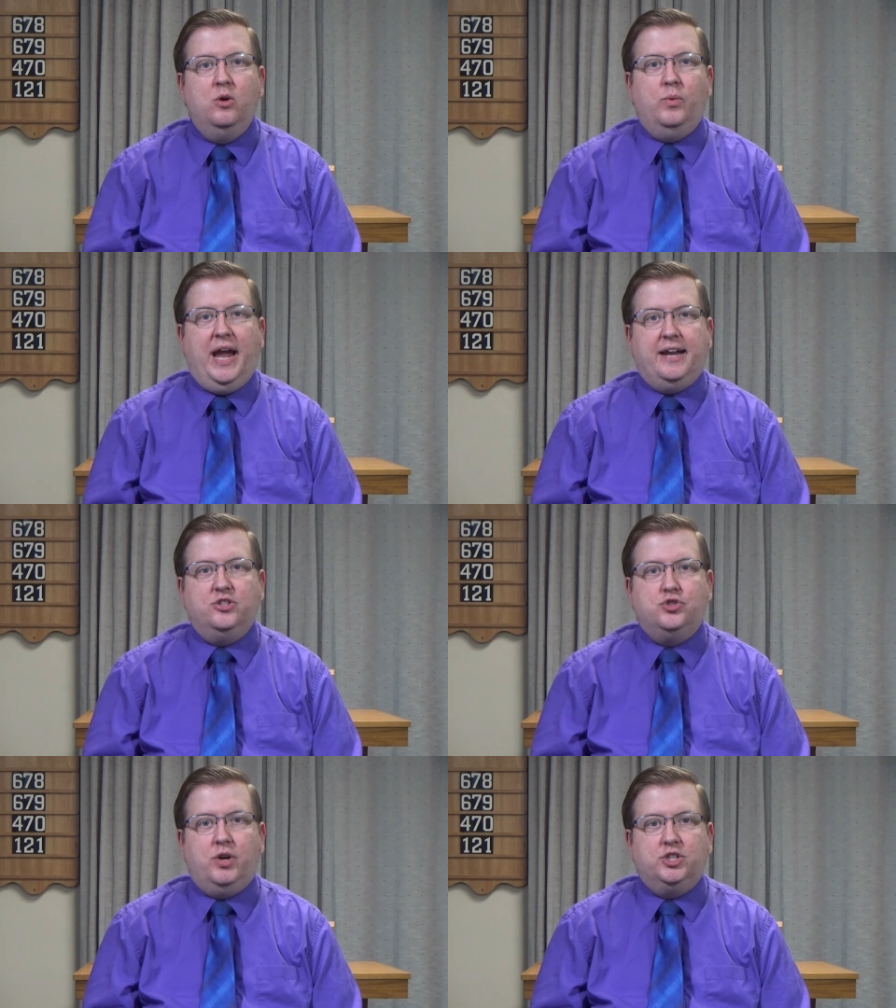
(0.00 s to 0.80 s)
We add
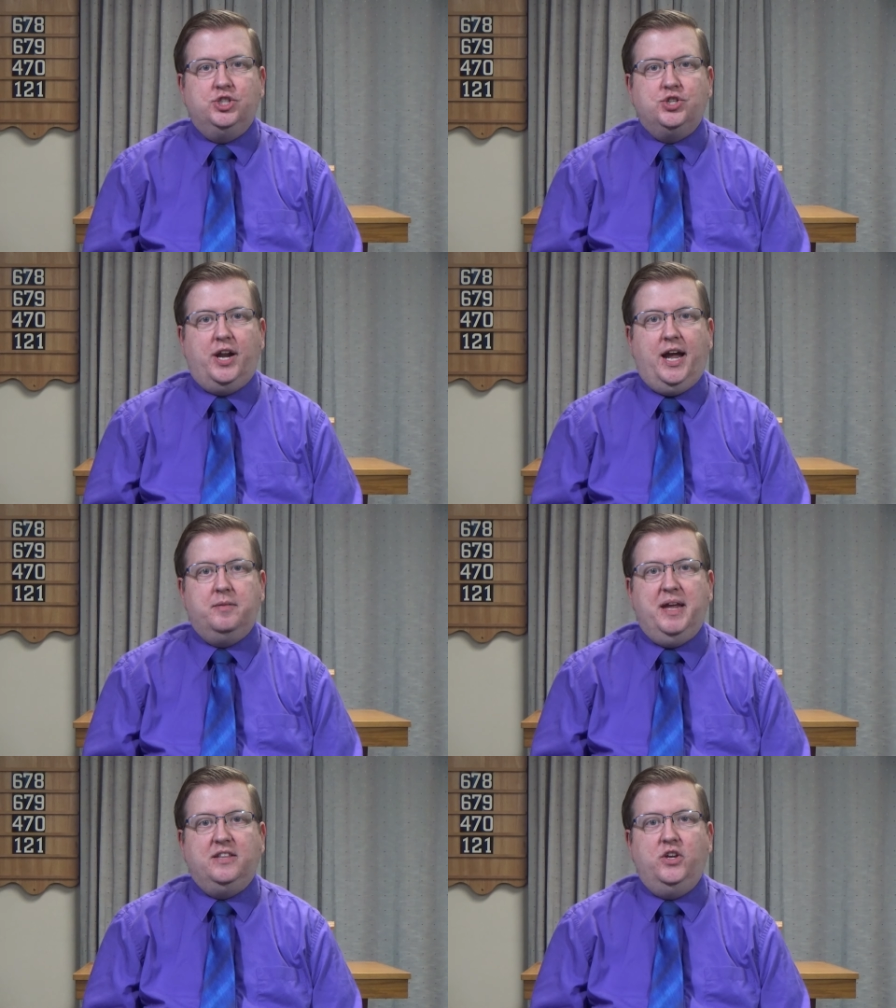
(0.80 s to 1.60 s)
instructions on how to
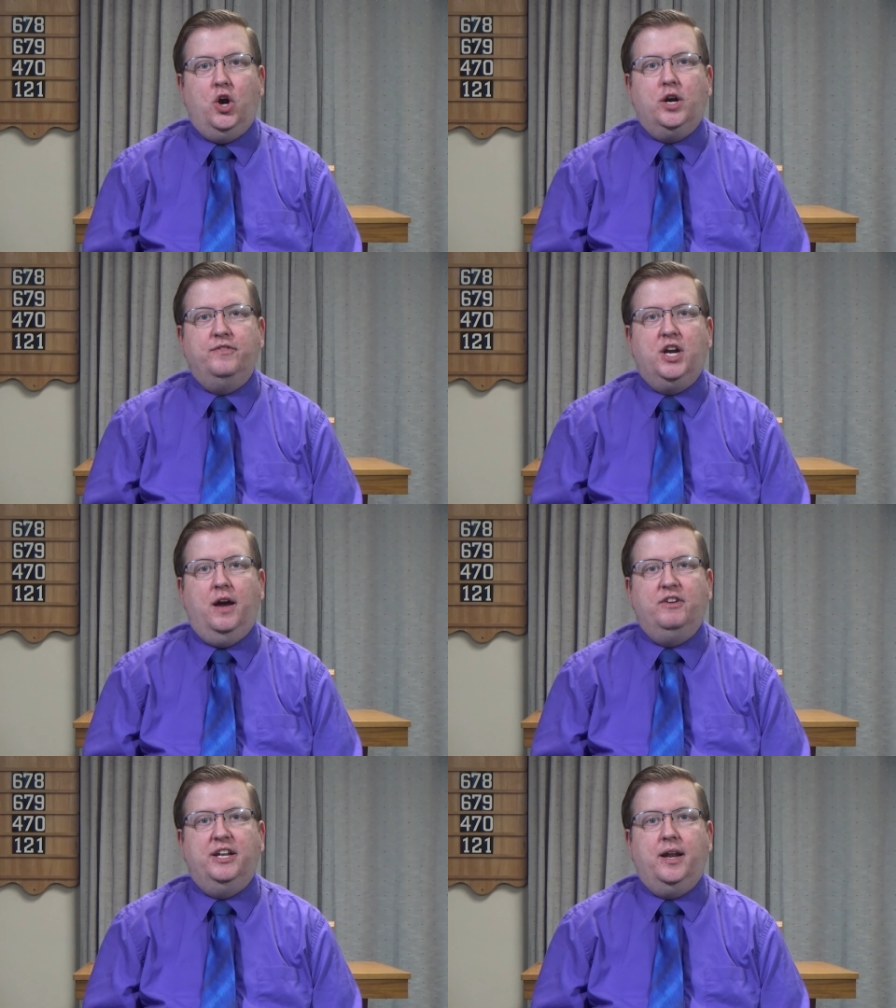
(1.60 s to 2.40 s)
make the Ark of the
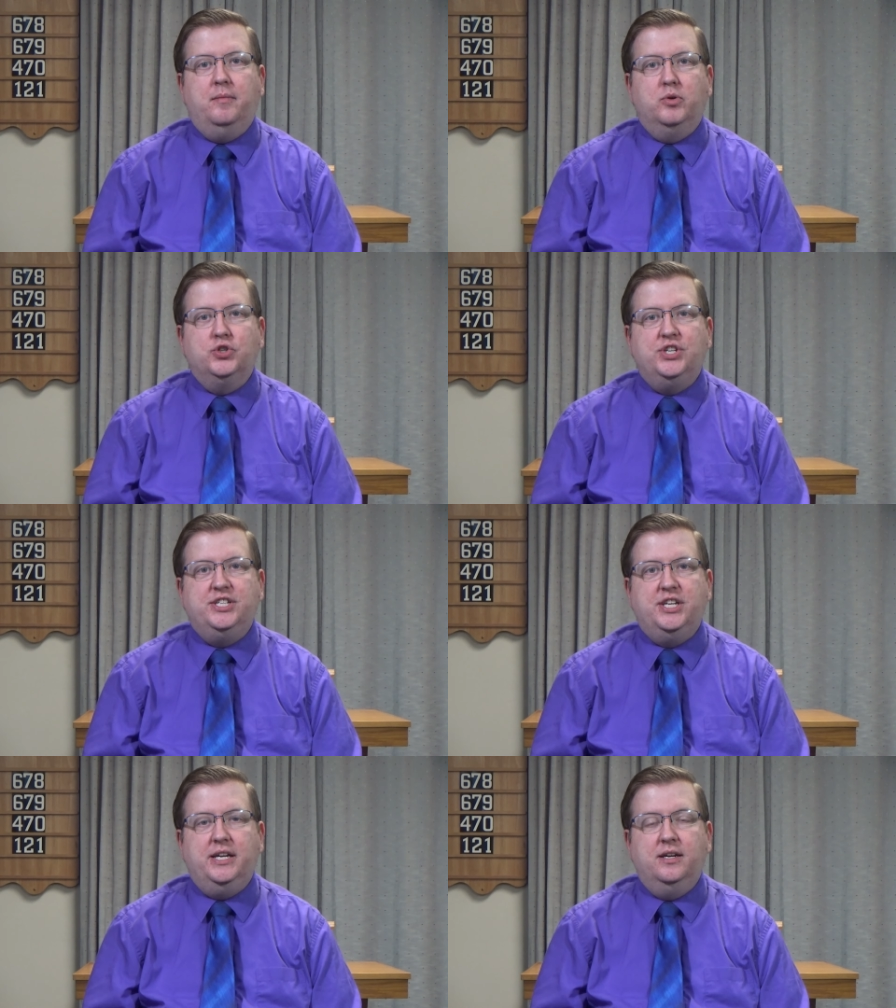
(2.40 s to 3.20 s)
Covenant and mercy
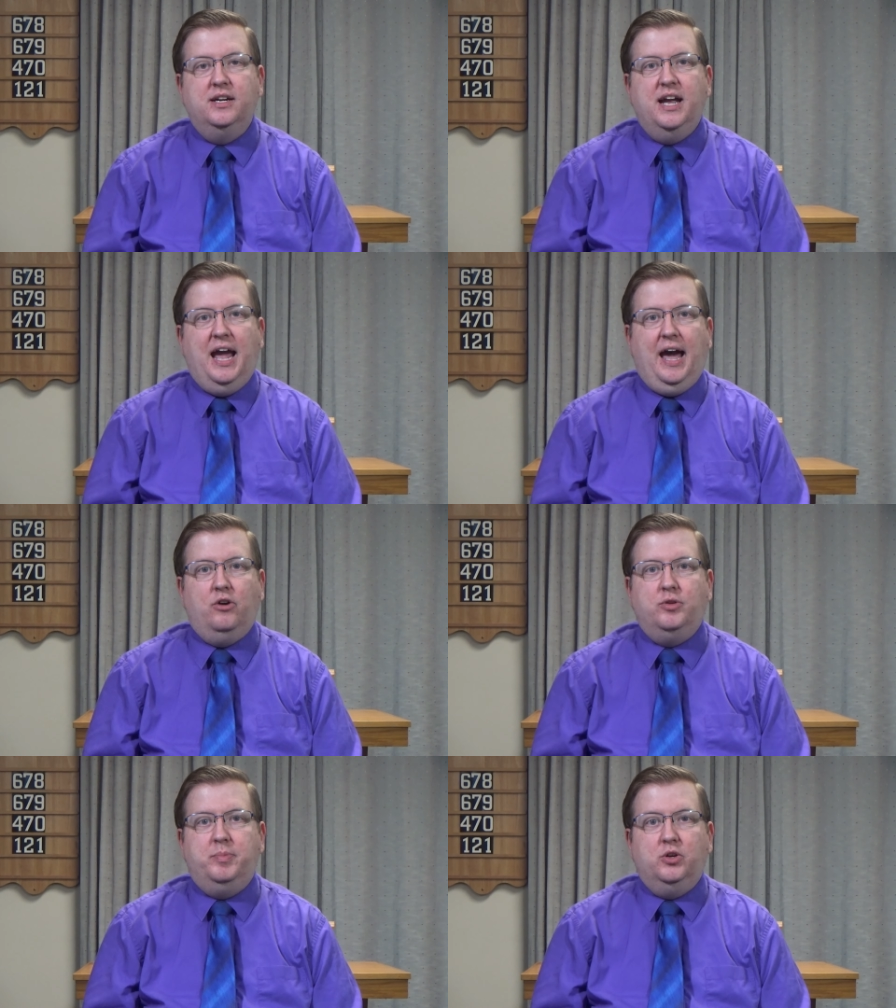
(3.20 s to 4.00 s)
seat how
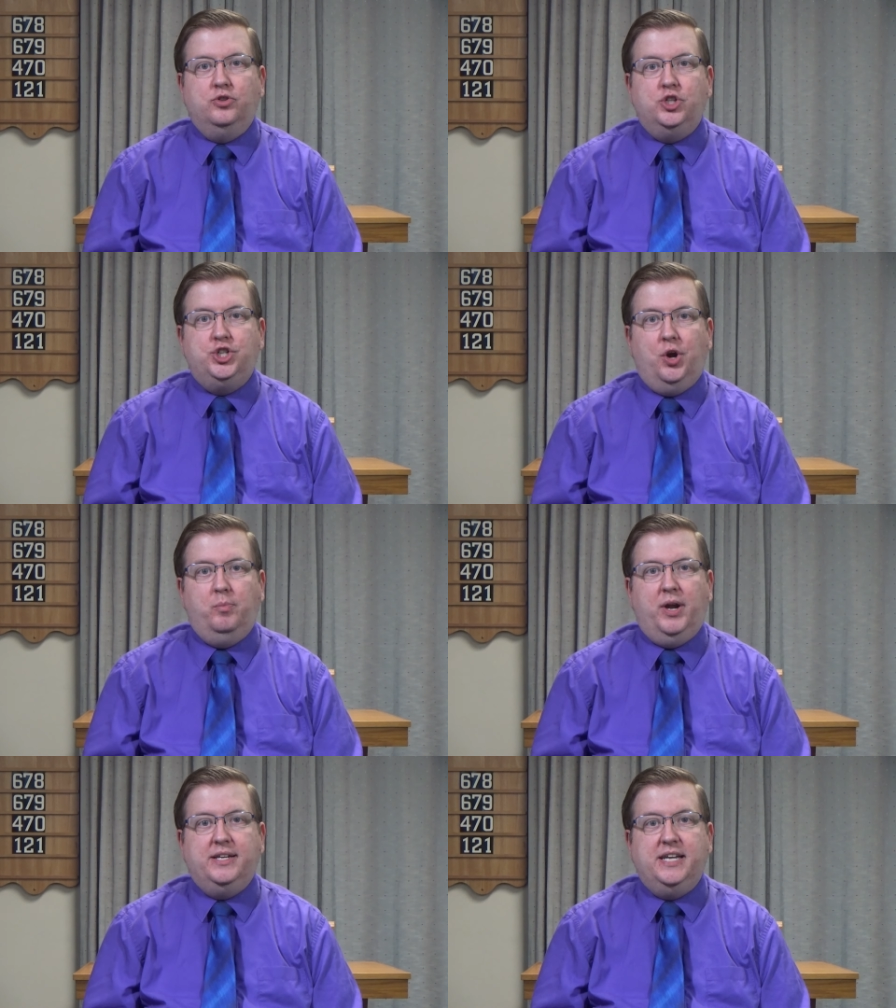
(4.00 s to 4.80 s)
to build the
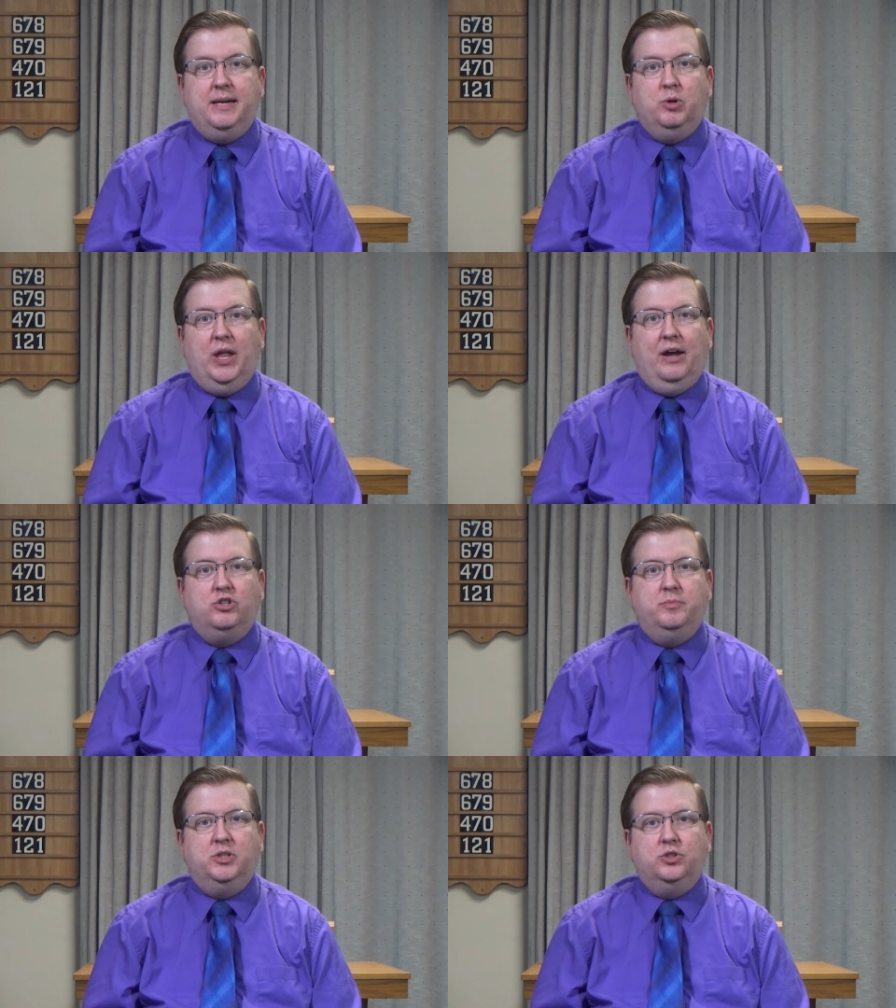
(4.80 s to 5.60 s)
showbread table, how
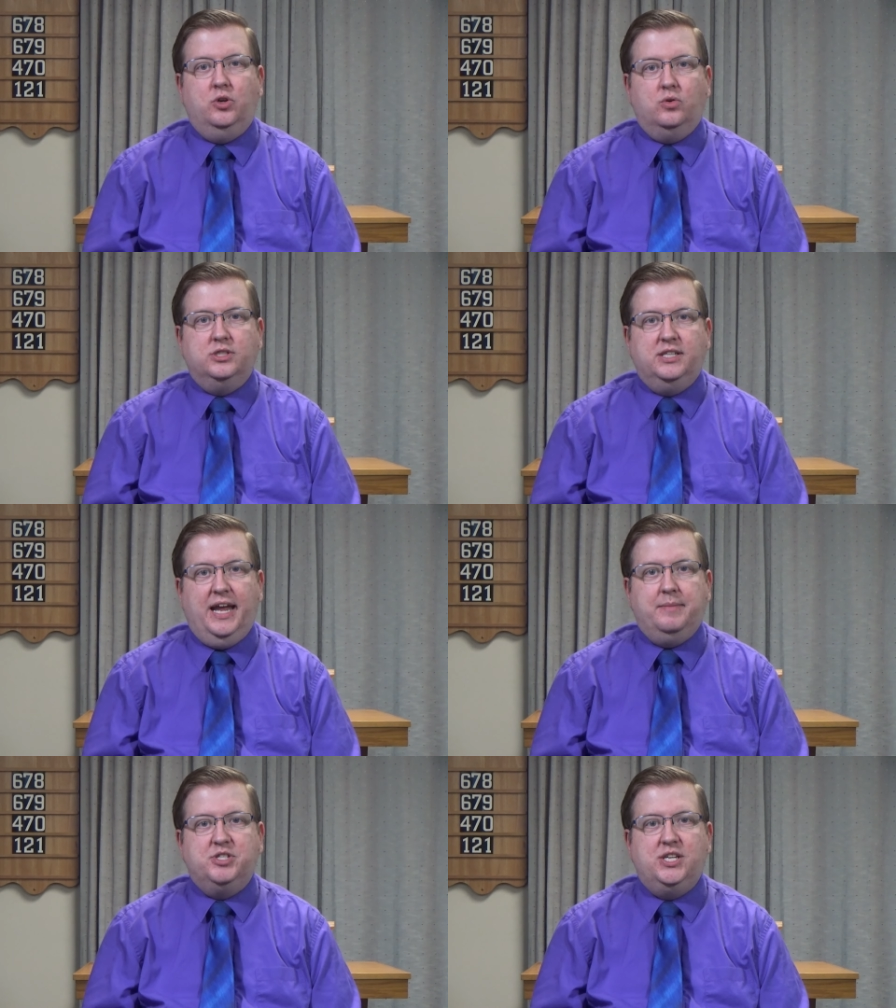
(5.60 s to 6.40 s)
to build the golden
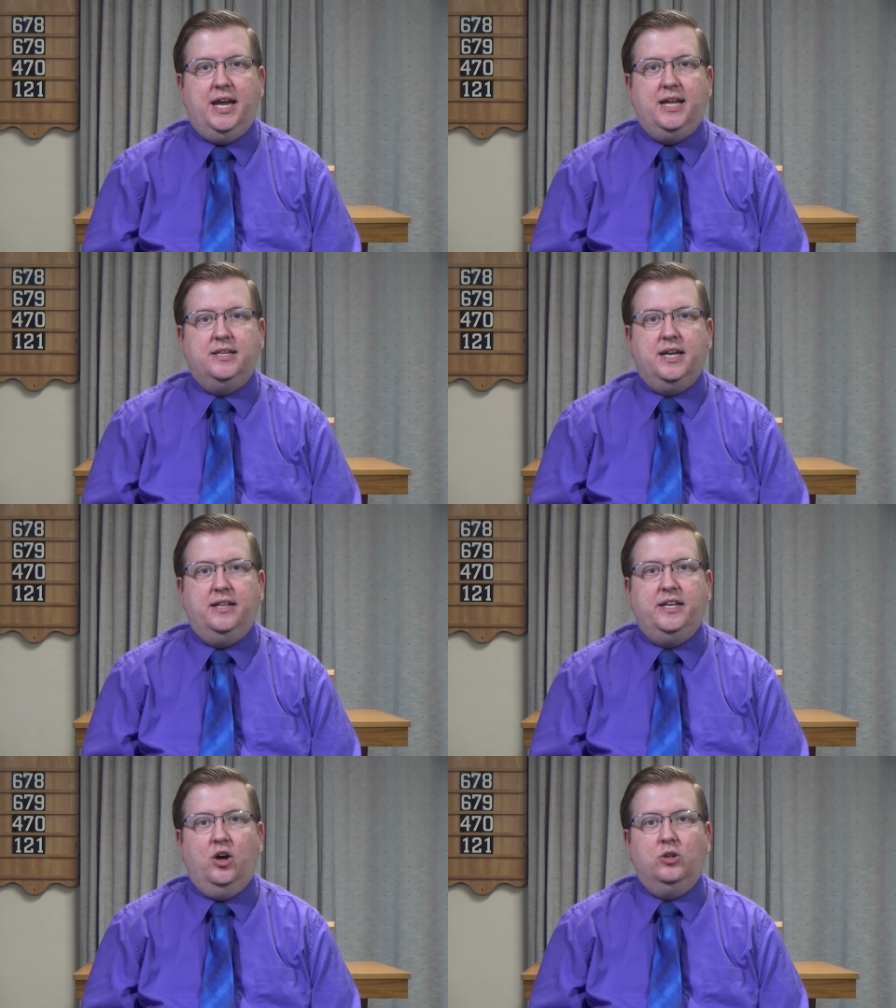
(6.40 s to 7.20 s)
lampstand
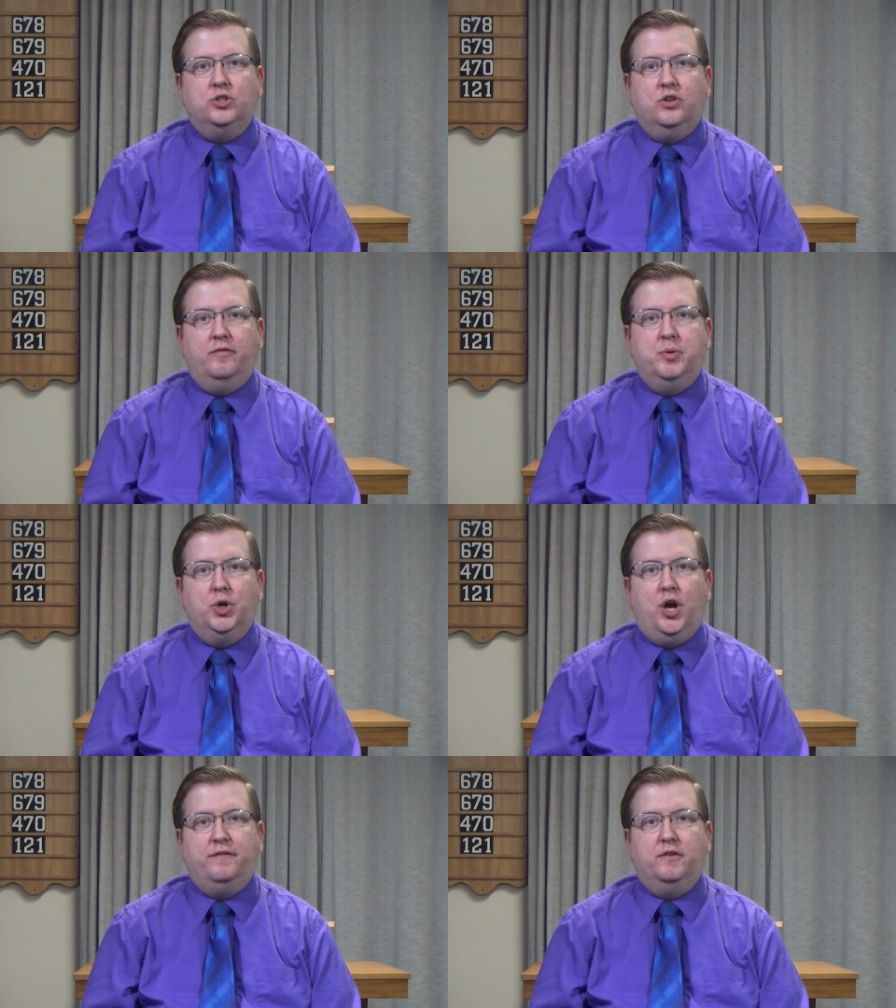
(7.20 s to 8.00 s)
and the altar of
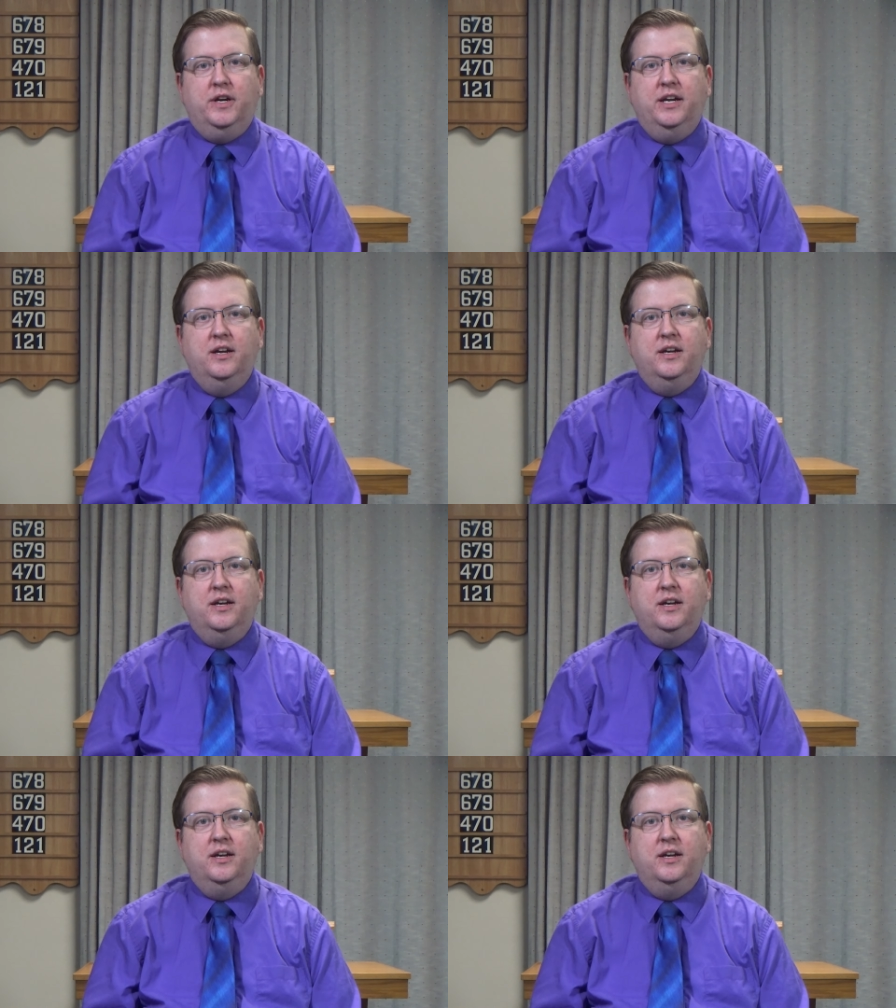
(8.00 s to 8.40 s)
burnt offering,